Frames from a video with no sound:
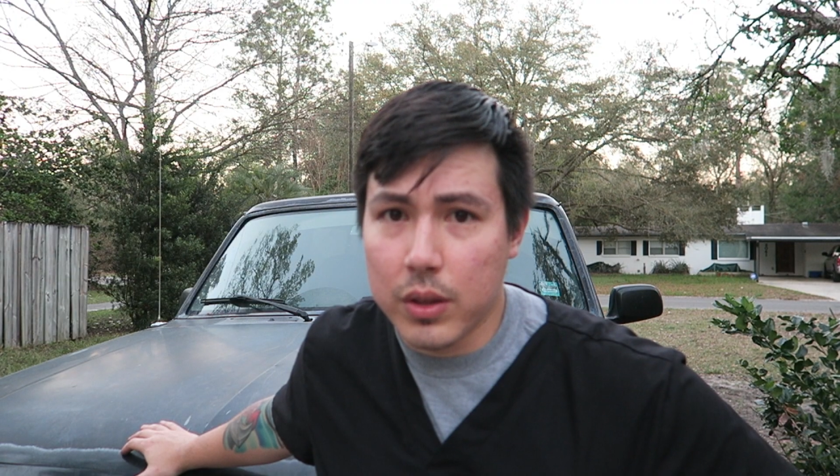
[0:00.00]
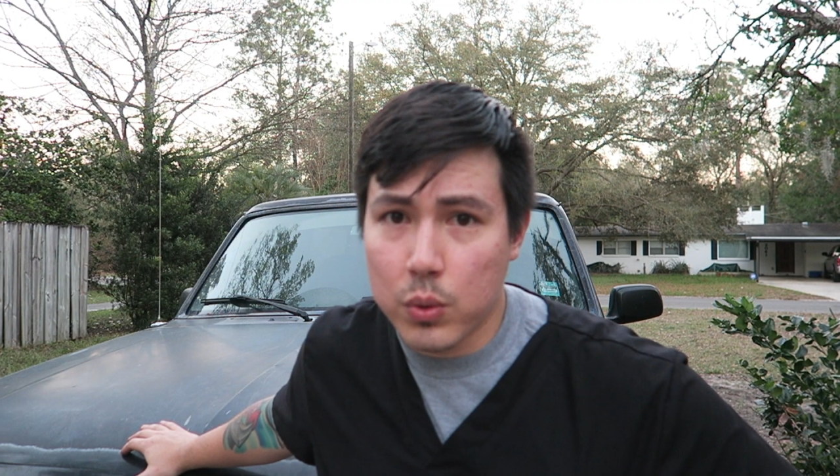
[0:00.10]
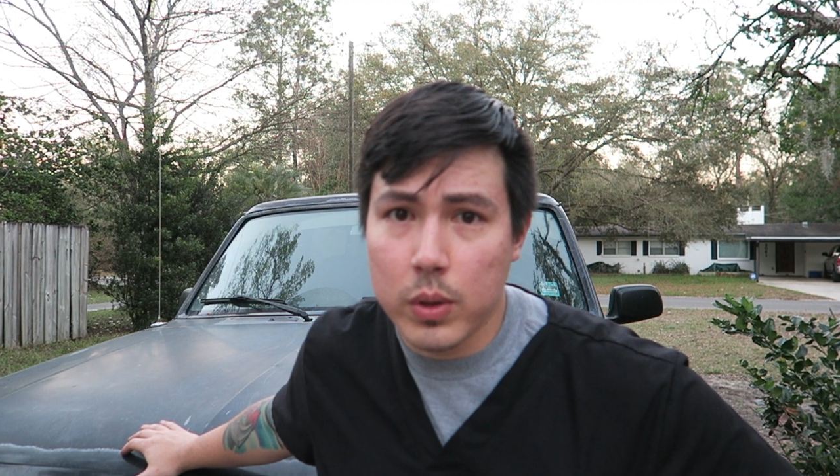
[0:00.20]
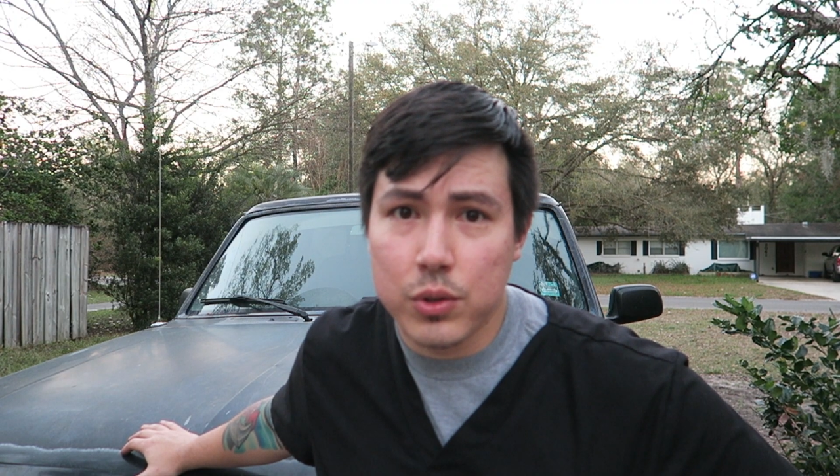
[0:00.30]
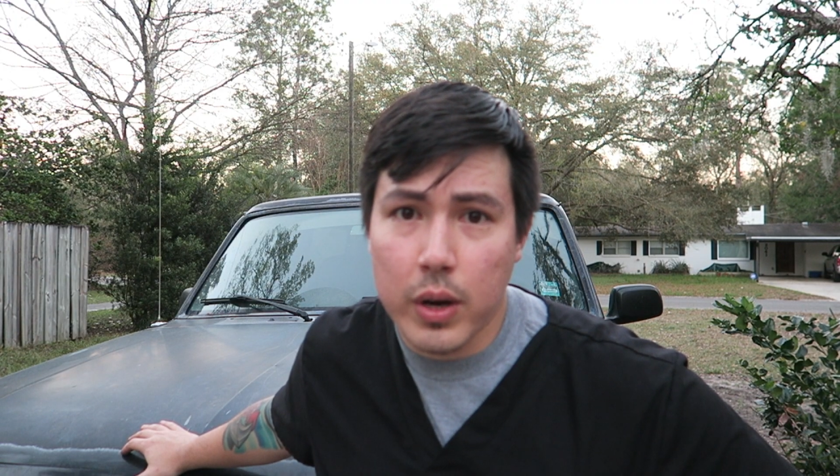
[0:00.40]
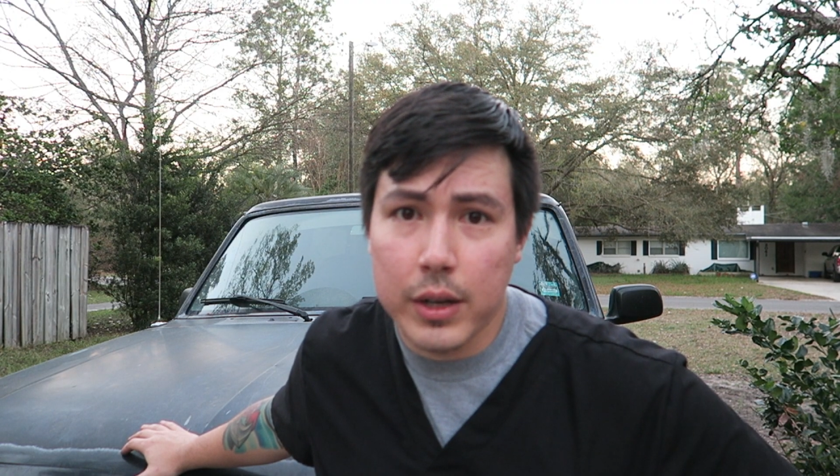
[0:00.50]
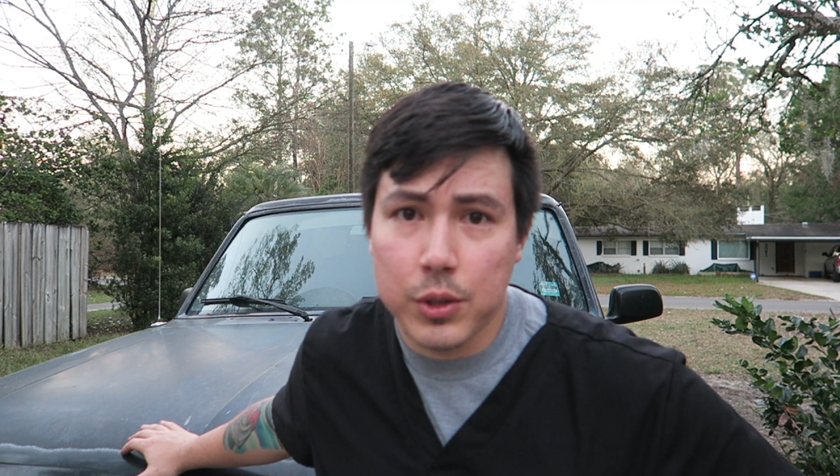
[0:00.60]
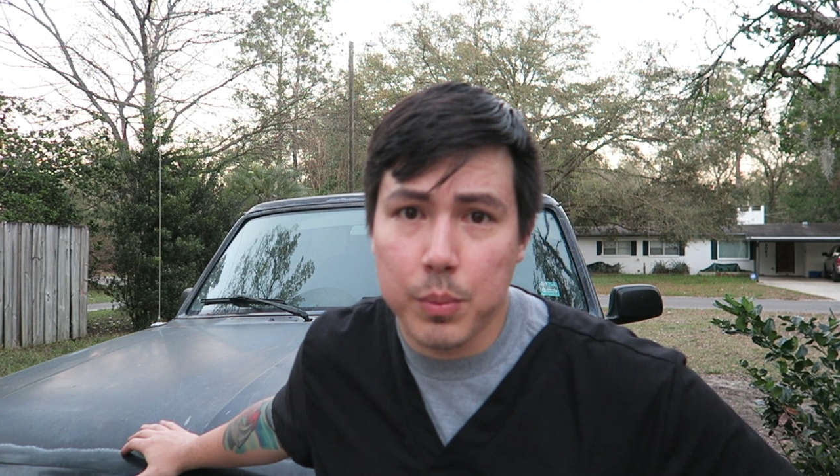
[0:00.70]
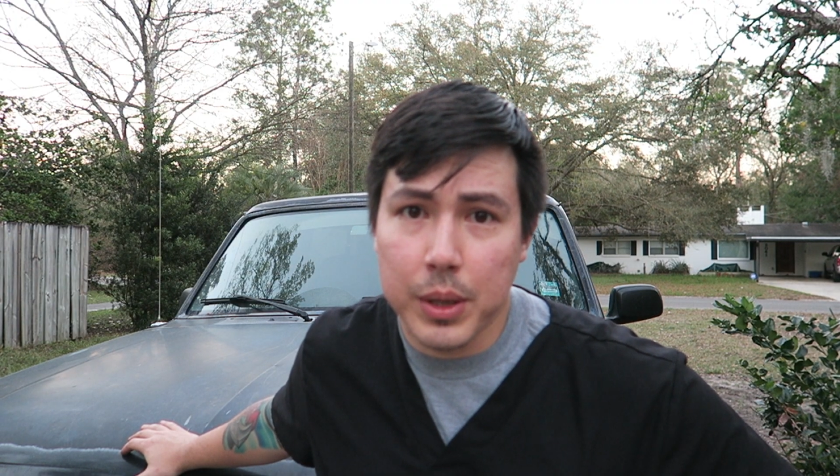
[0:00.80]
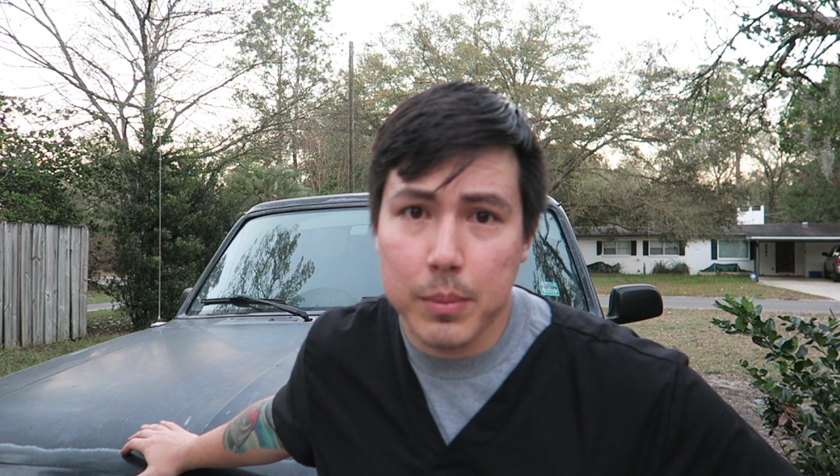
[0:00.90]
with the twin
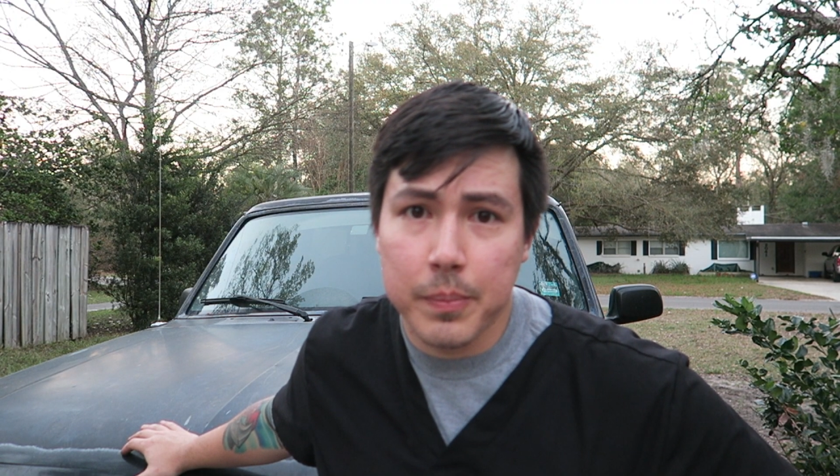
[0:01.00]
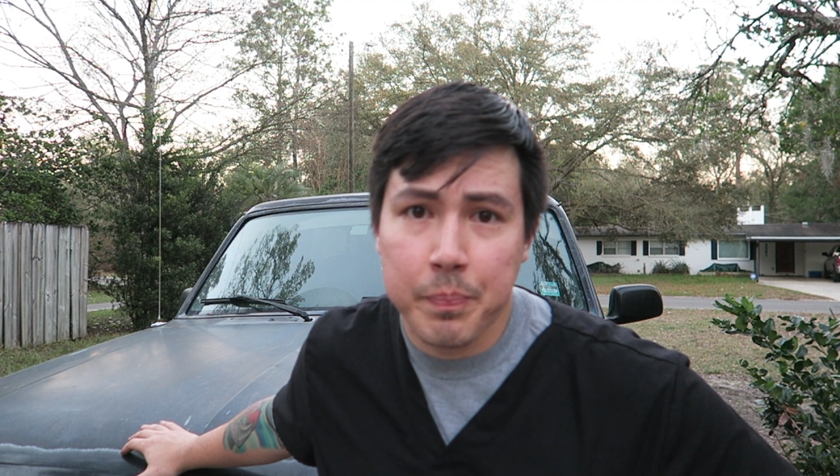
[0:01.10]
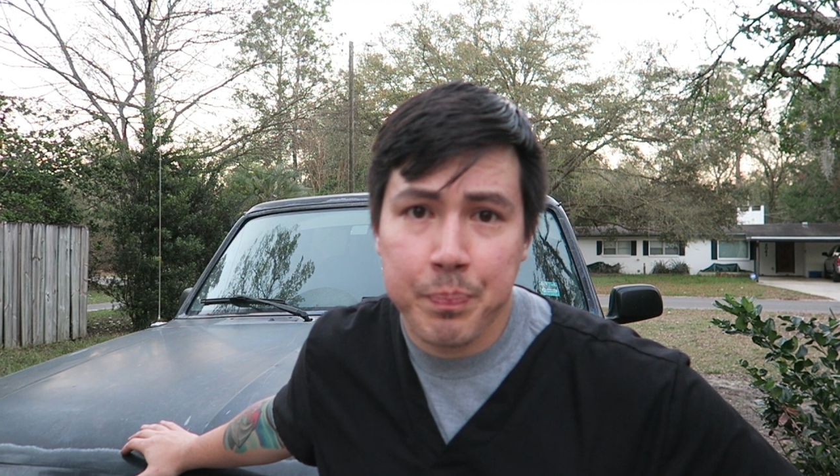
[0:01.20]
traction beam